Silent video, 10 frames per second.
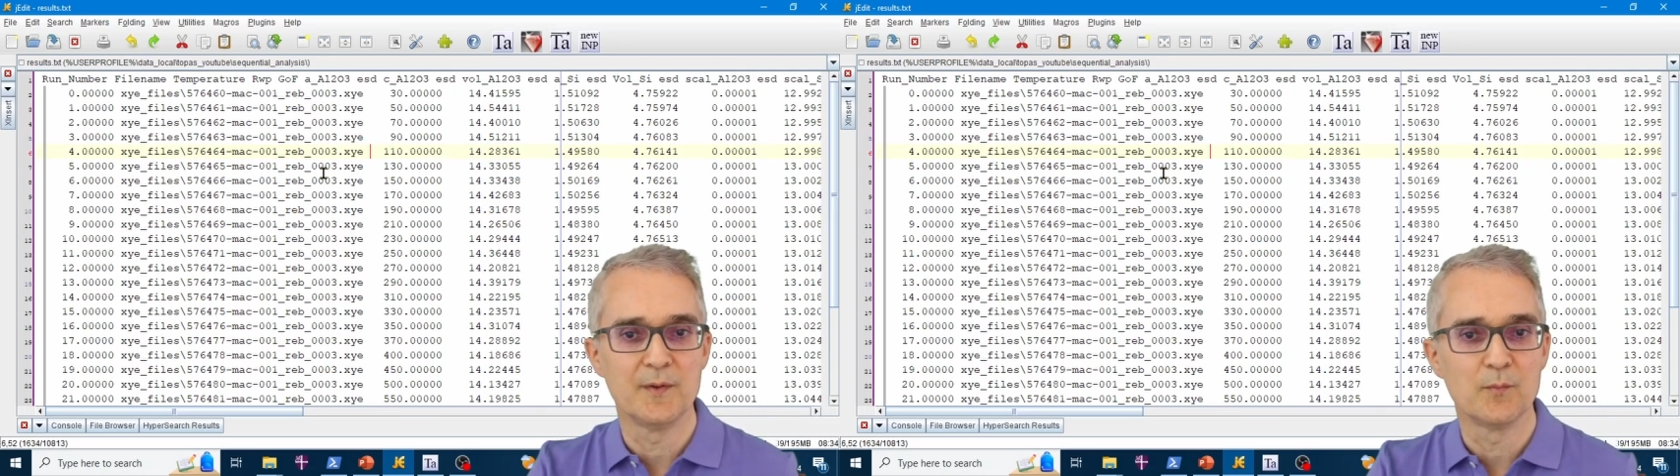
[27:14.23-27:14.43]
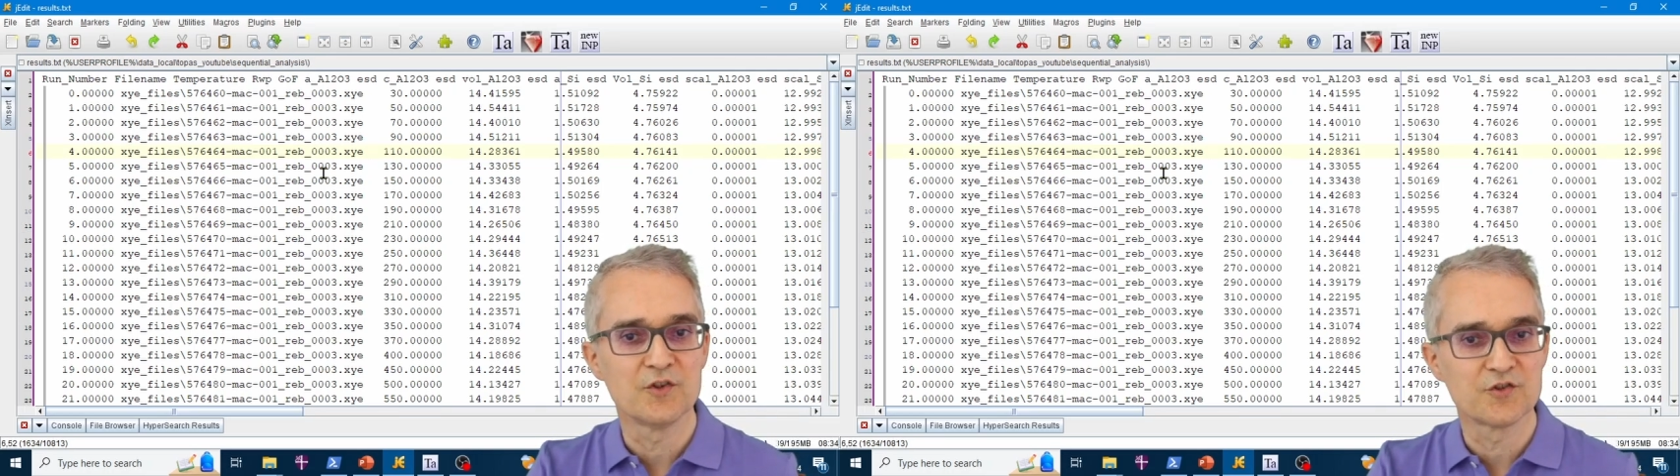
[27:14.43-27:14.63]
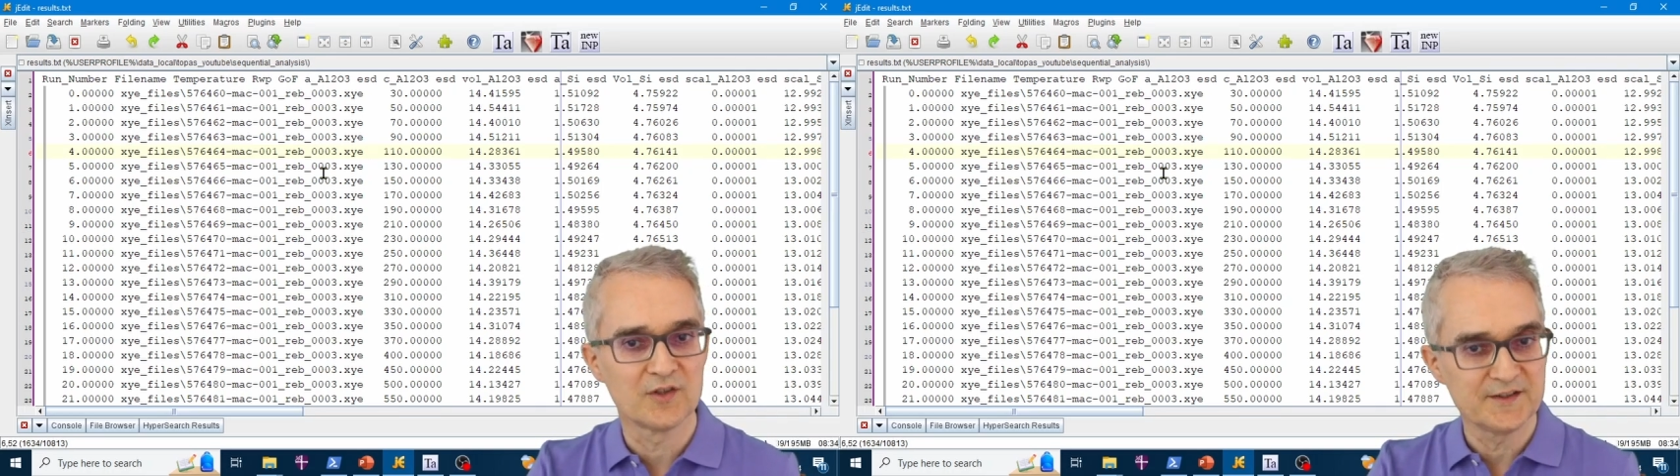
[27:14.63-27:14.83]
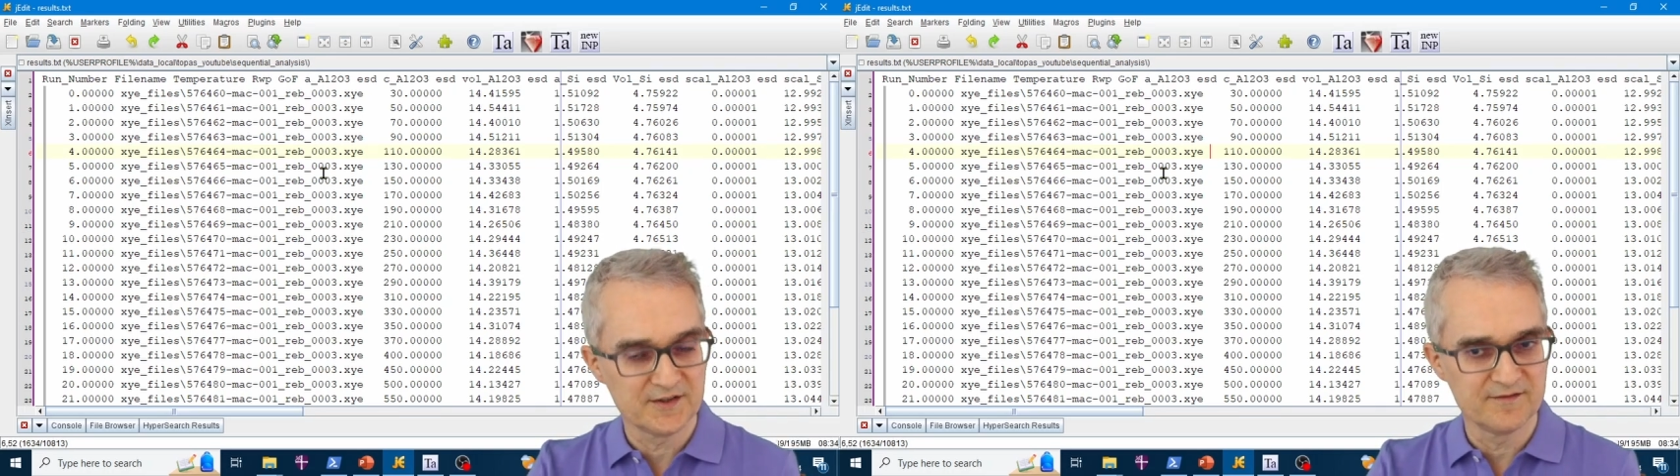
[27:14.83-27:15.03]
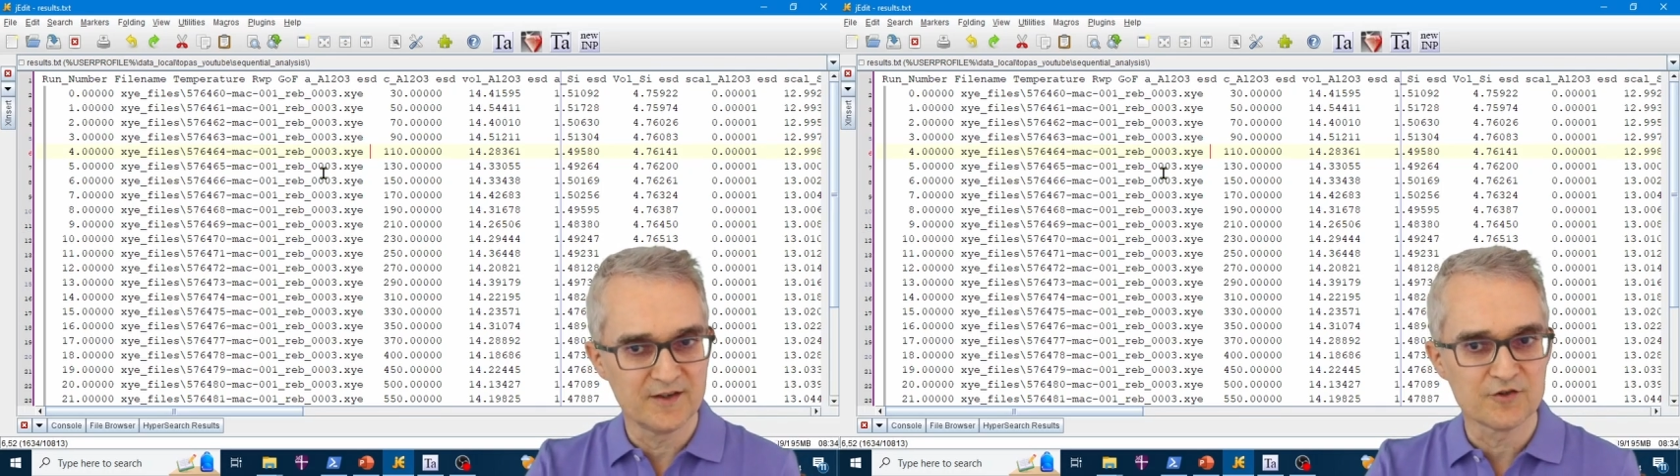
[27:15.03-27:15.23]
which lets you
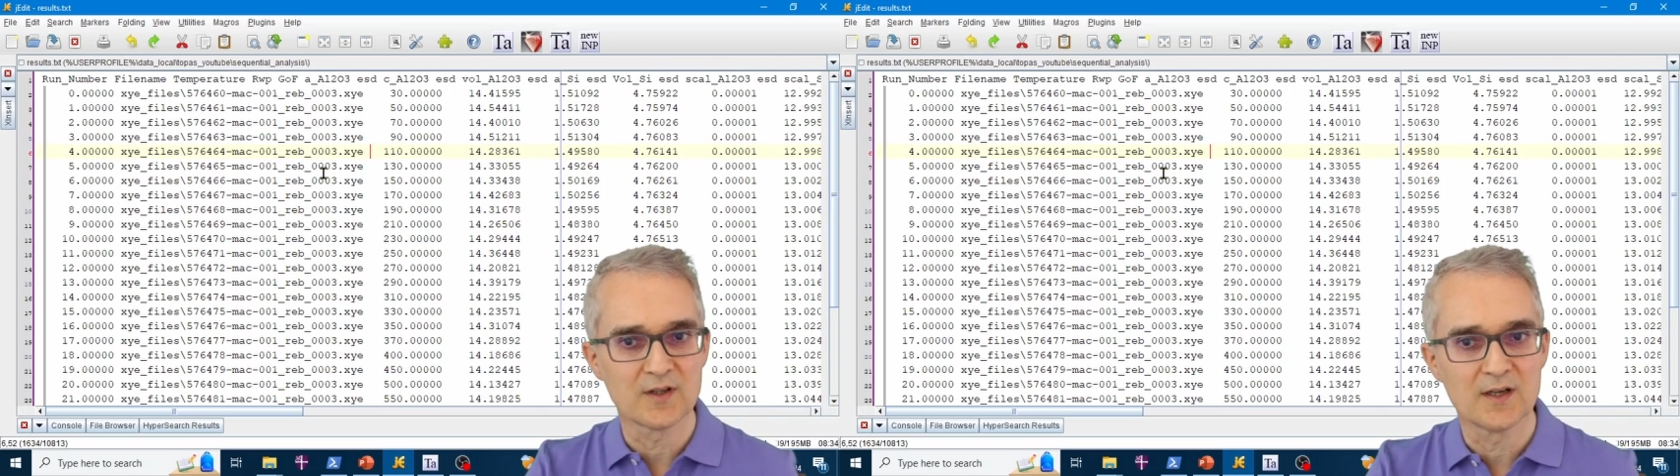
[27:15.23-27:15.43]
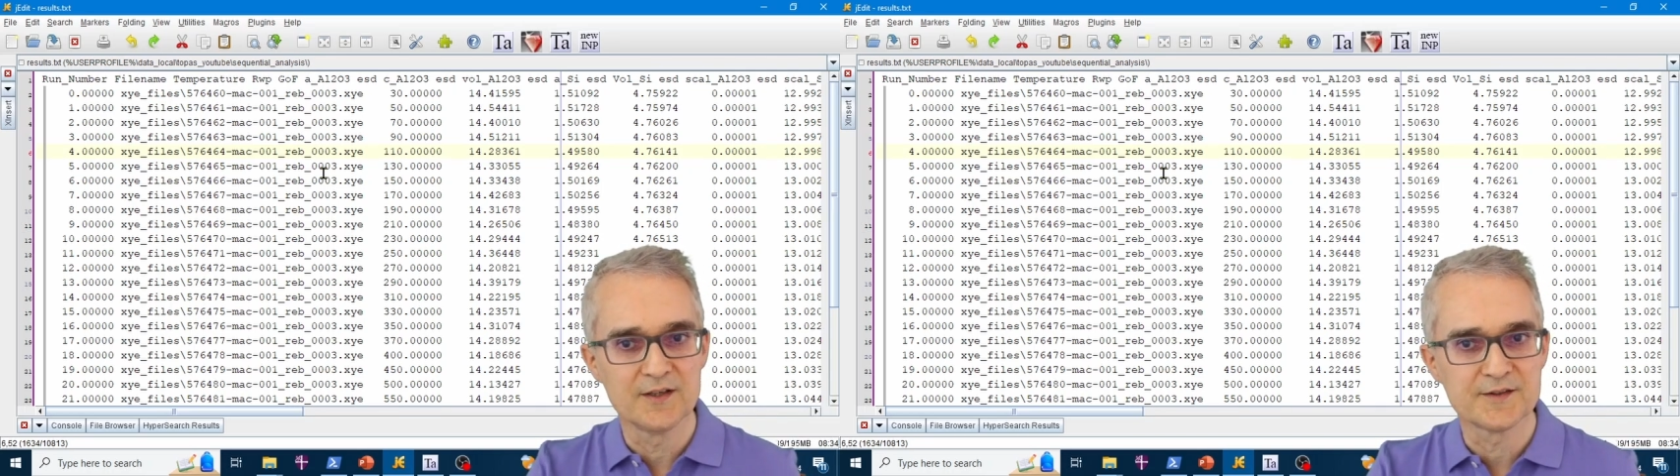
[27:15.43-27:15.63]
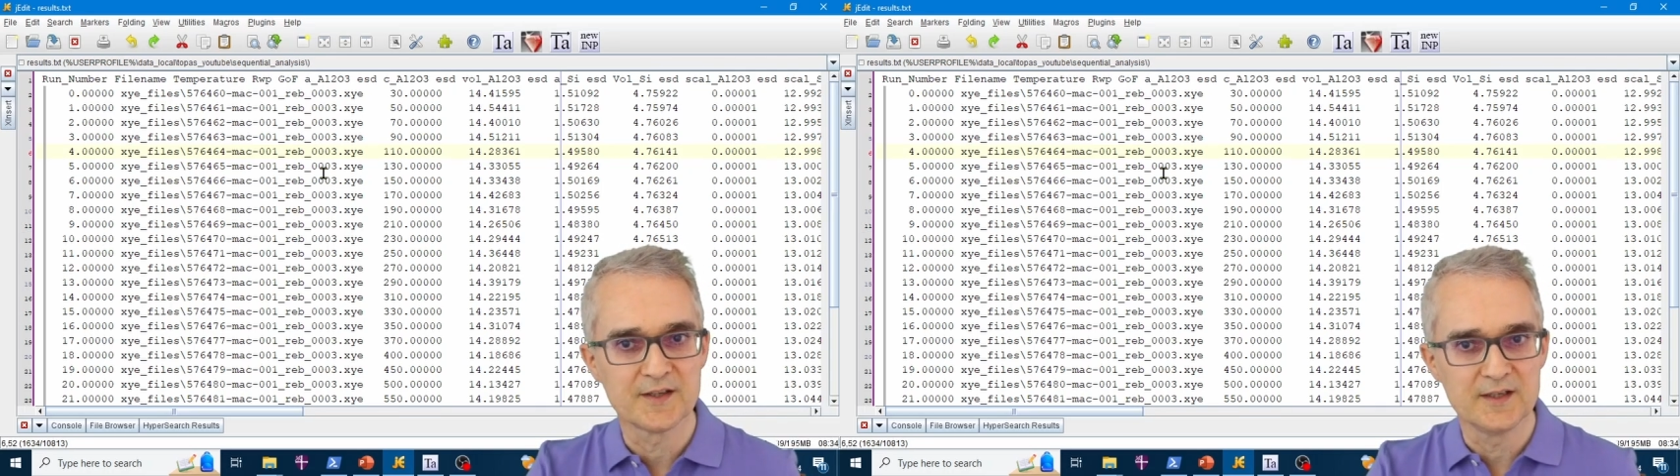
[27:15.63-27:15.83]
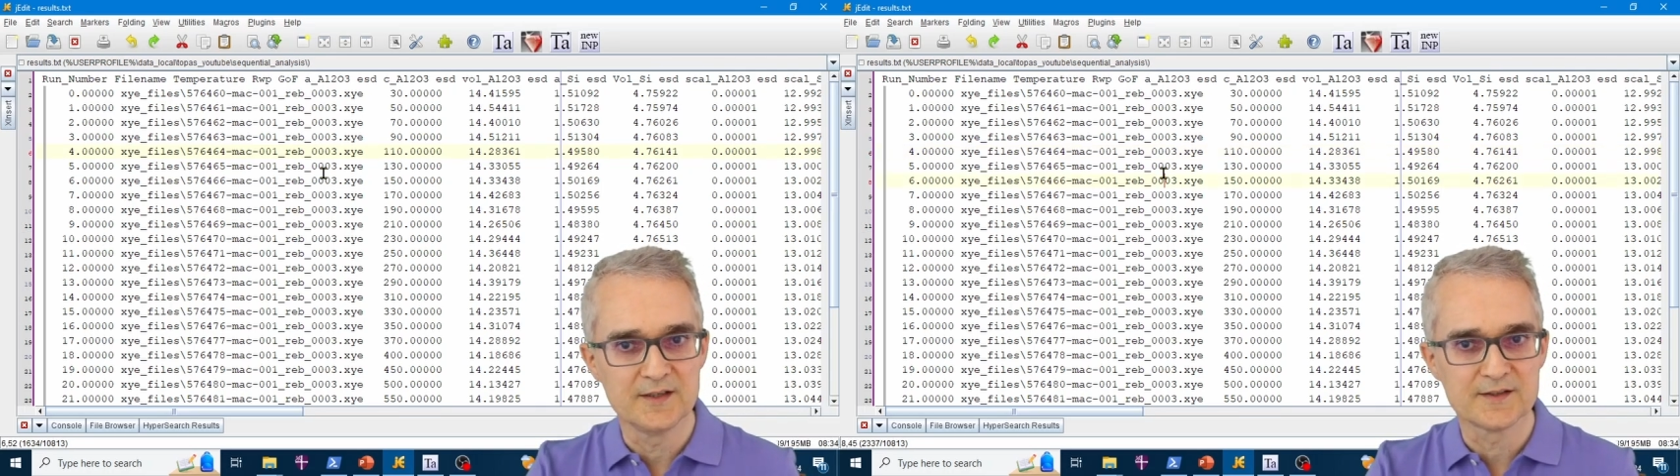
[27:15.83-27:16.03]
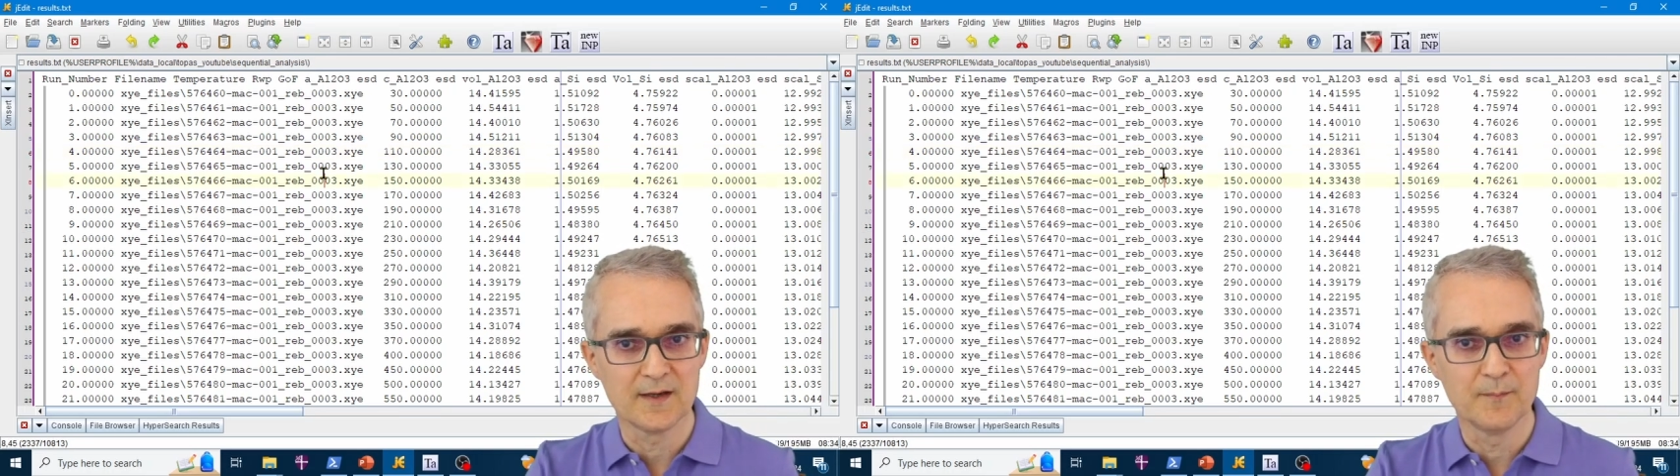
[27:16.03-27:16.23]
visualize these
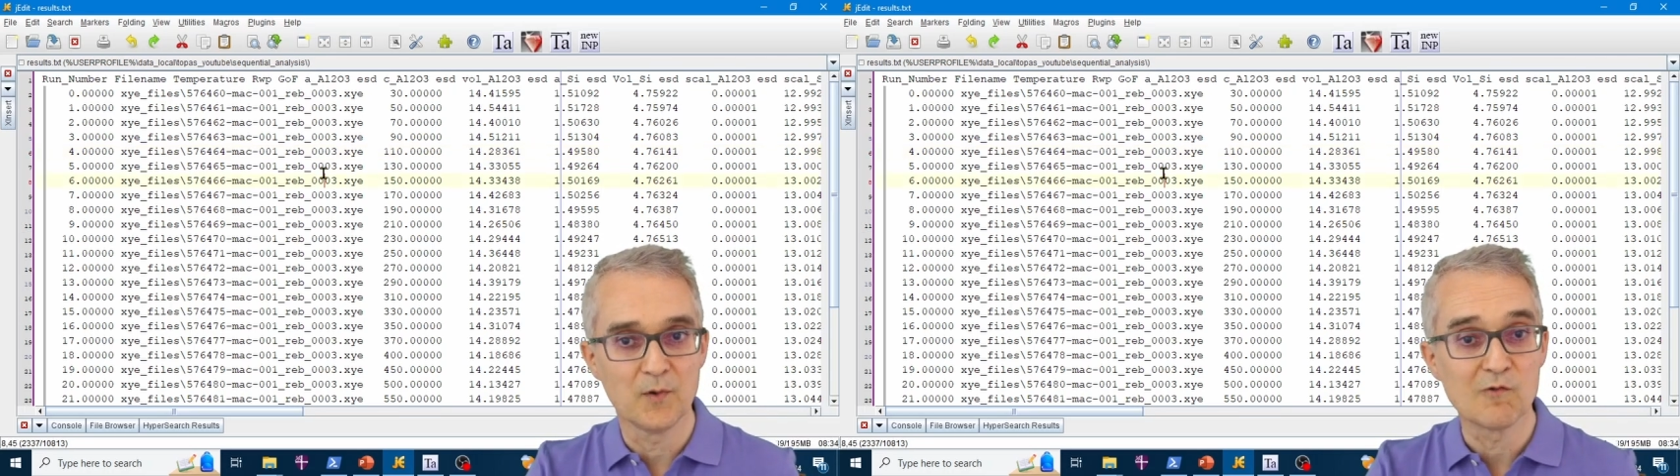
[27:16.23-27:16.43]
or